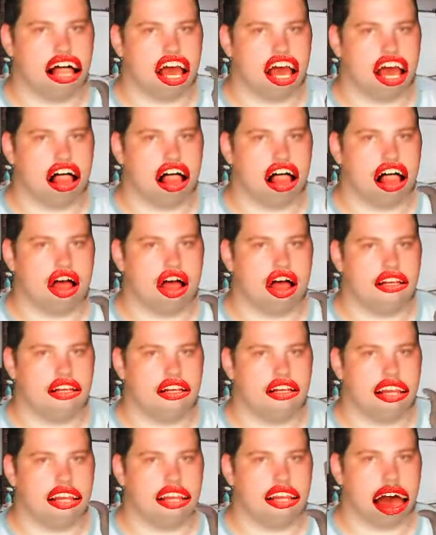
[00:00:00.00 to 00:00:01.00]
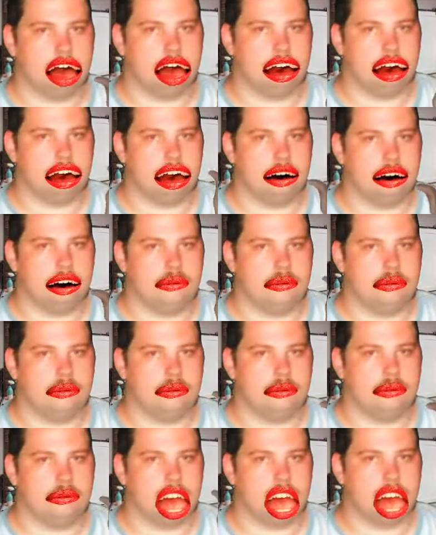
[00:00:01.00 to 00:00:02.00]
For like, seemingly no
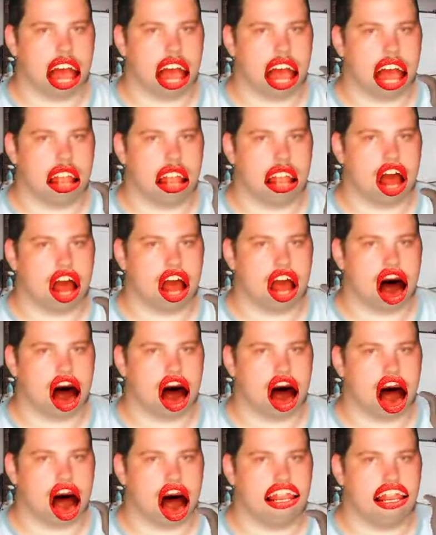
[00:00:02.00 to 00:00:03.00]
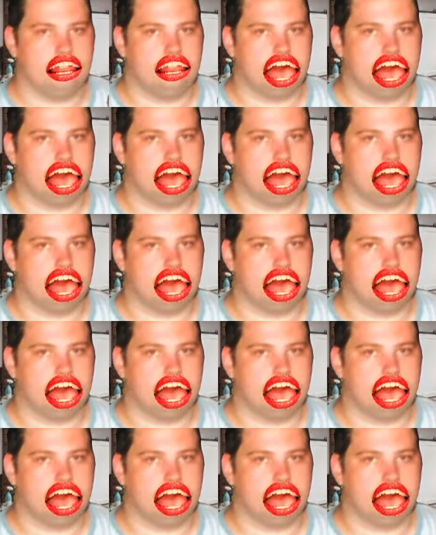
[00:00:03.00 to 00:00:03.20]
gain to itself,